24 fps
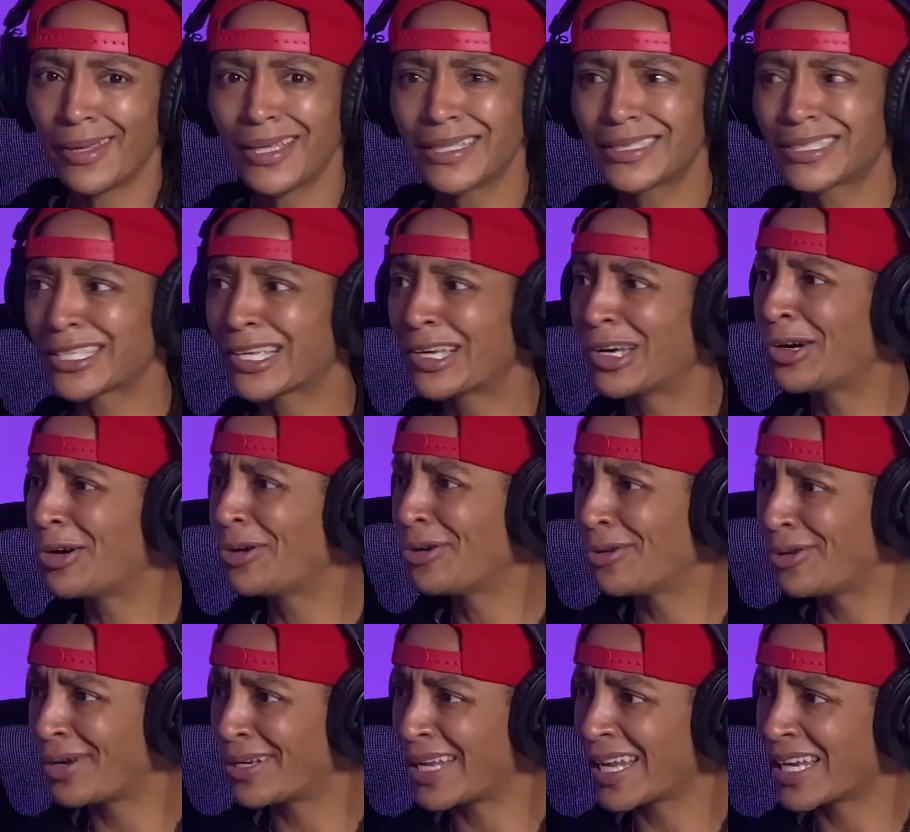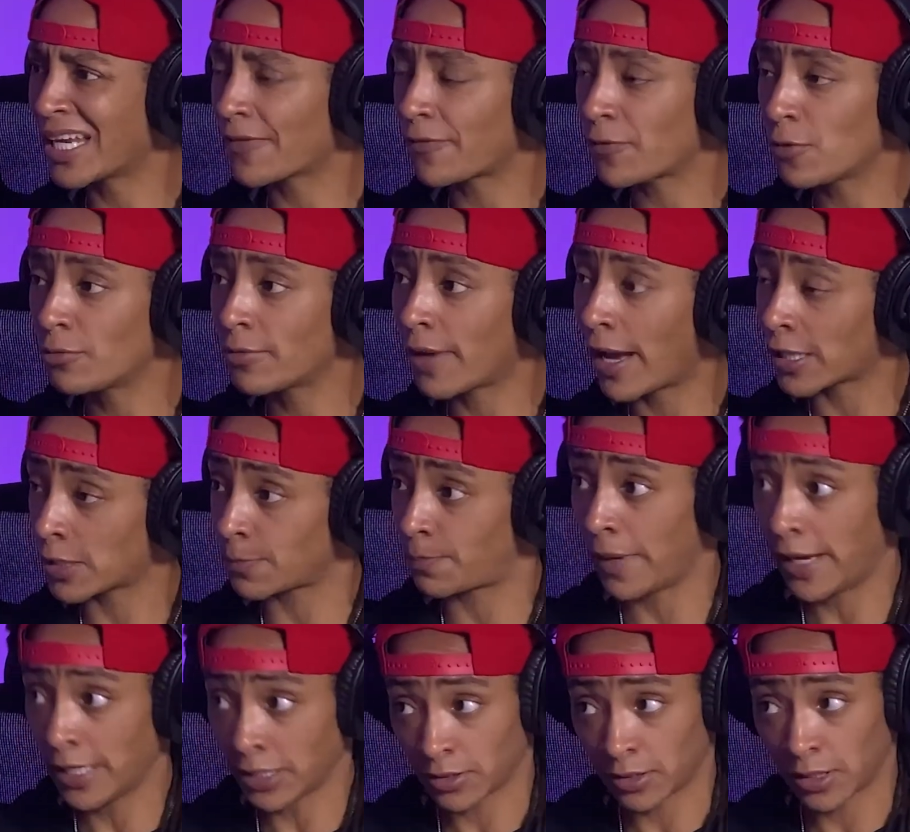Me too. And then
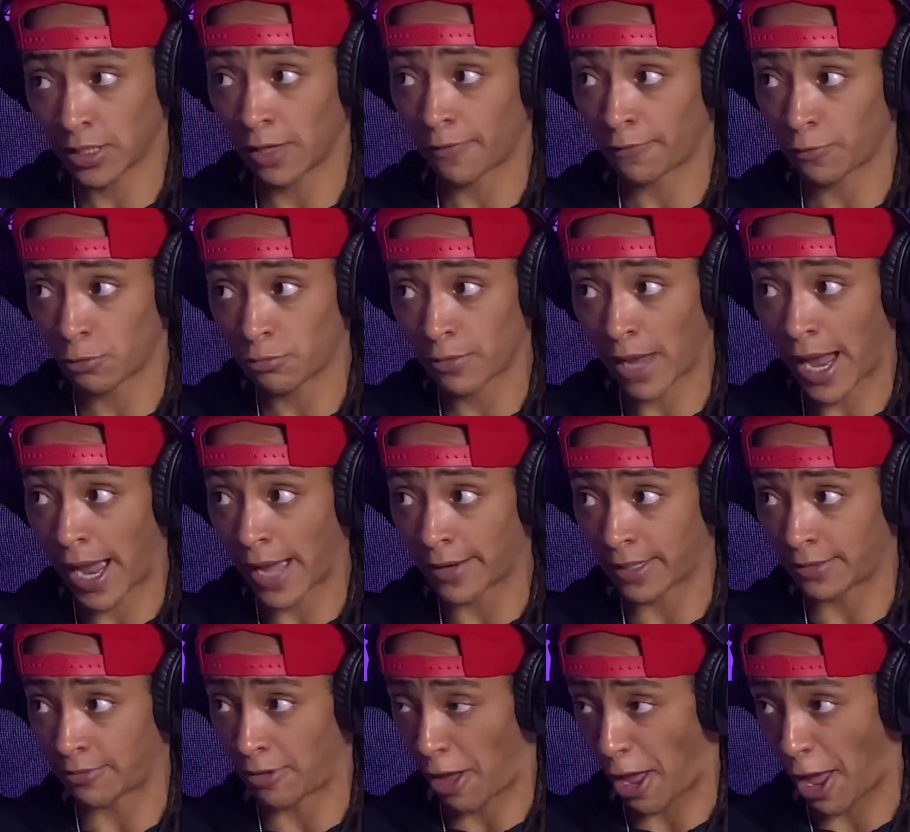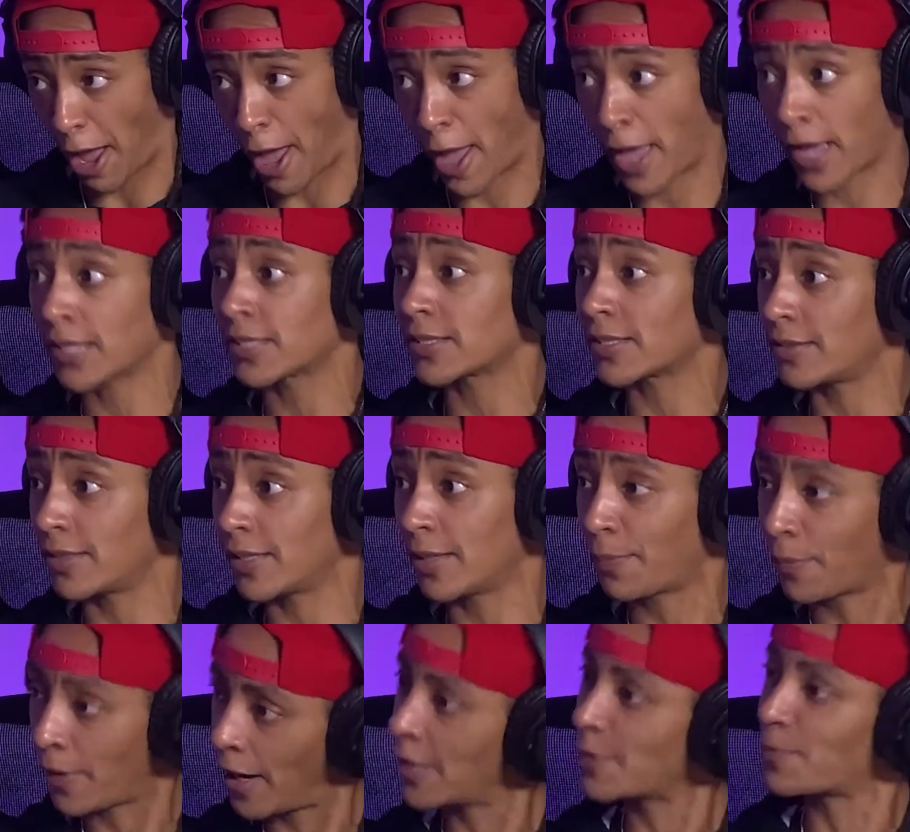especially if you got an
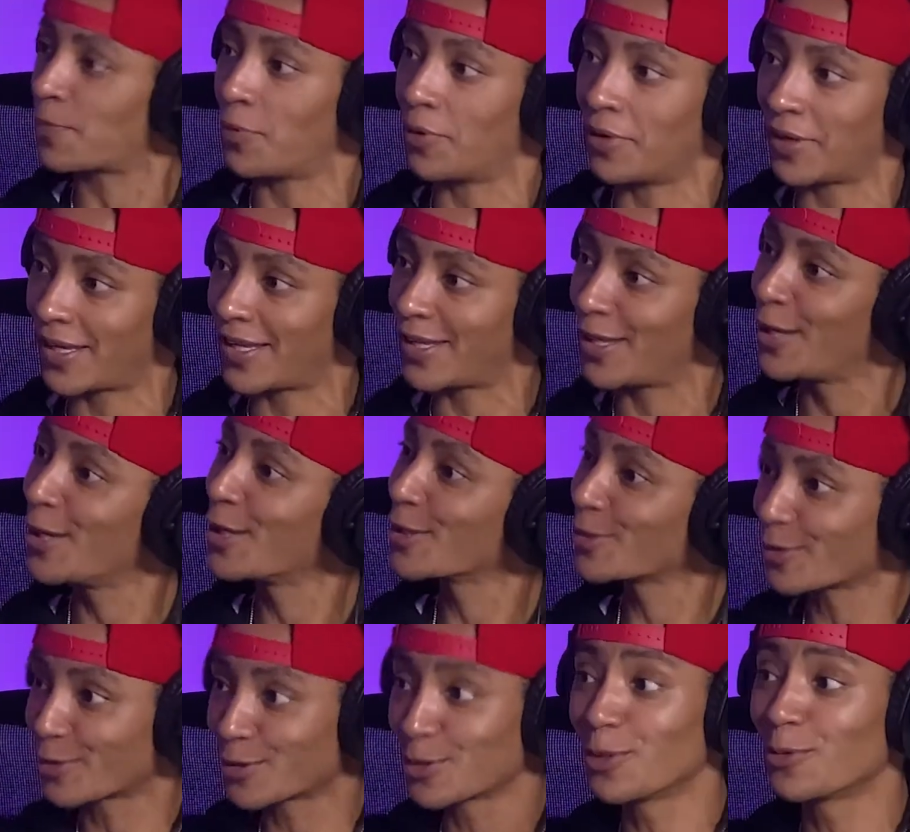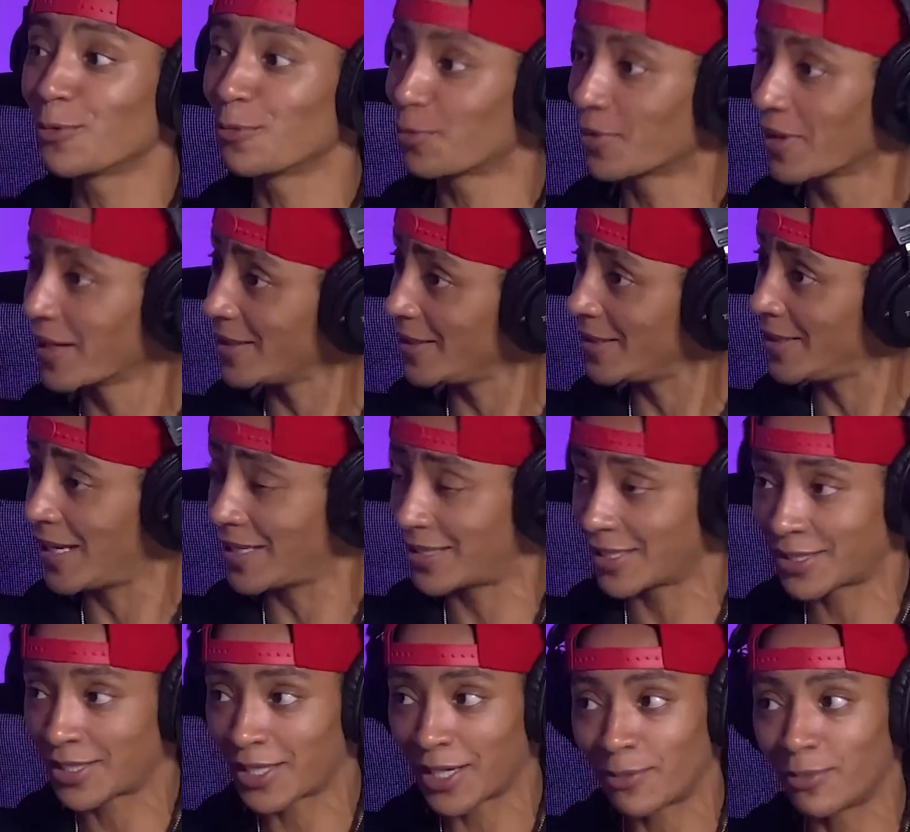excellent price point. So you really
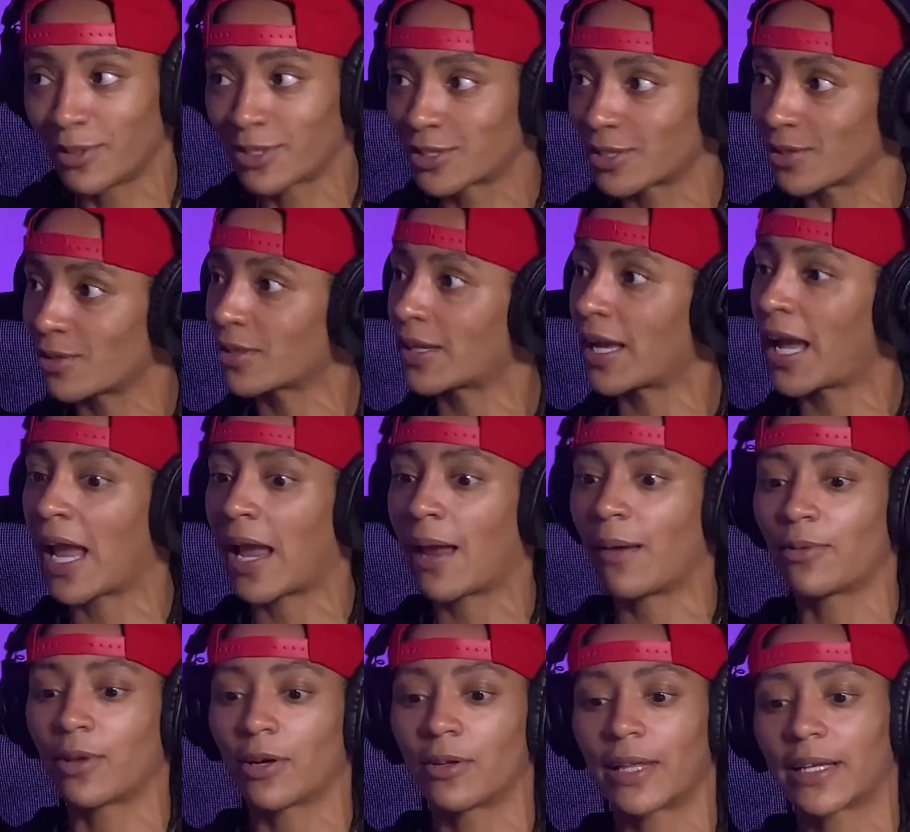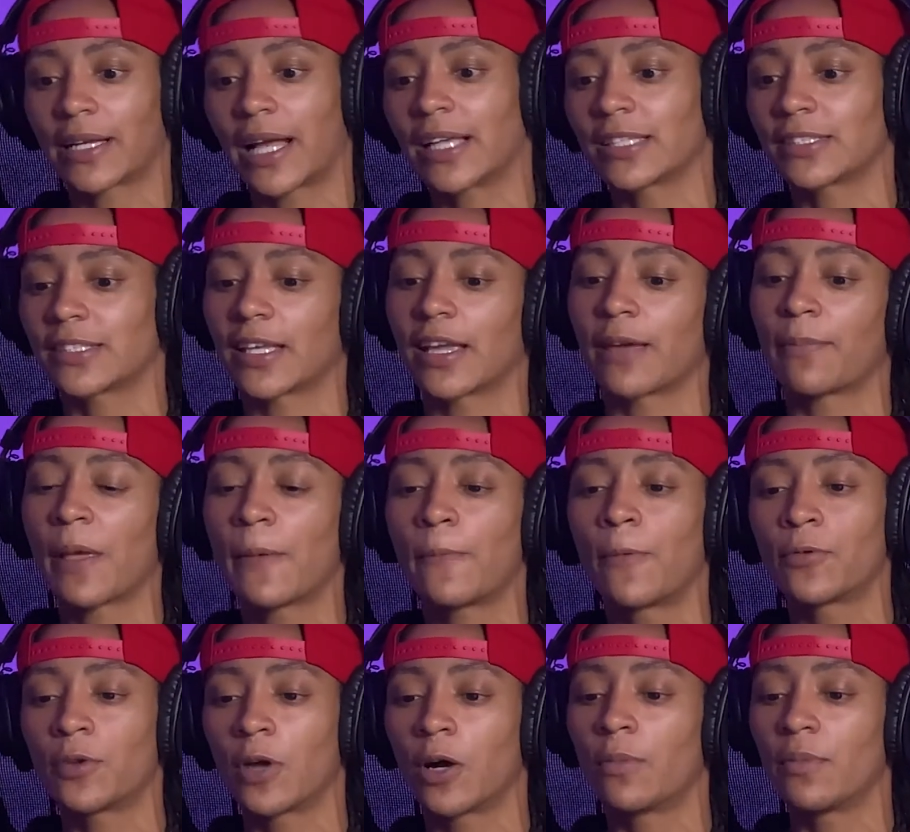need to come with your game. Don't, like I said,
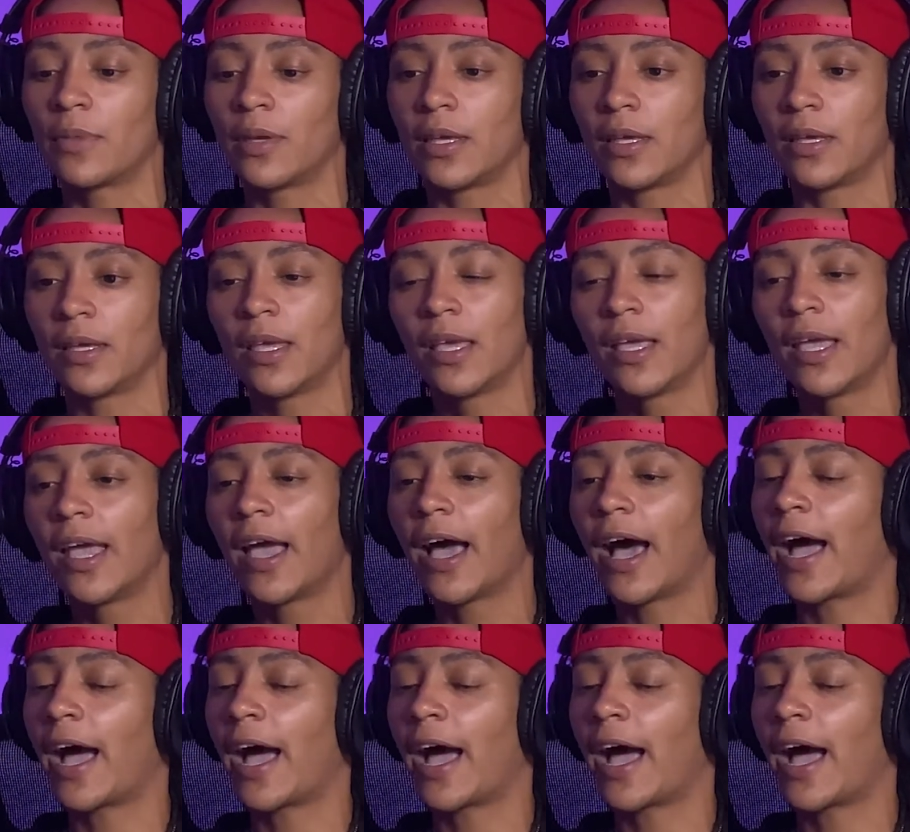people know me.